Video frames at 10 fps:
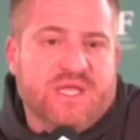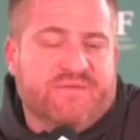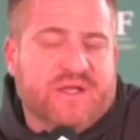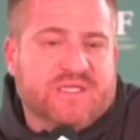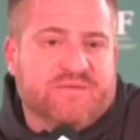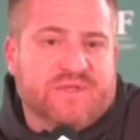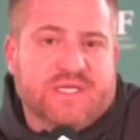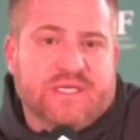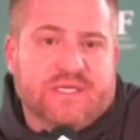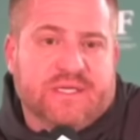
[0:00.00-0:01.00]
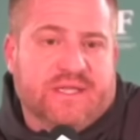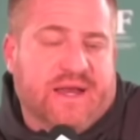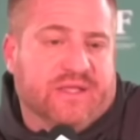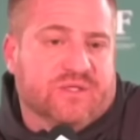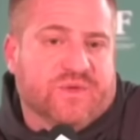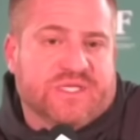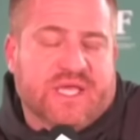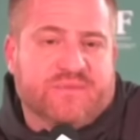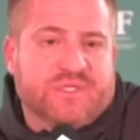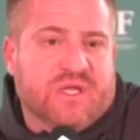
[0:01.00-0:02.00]
defensively, a lot of the twist
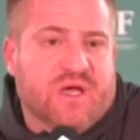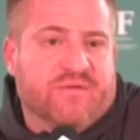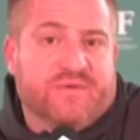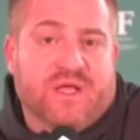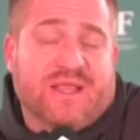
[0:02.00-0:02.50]
game stuff,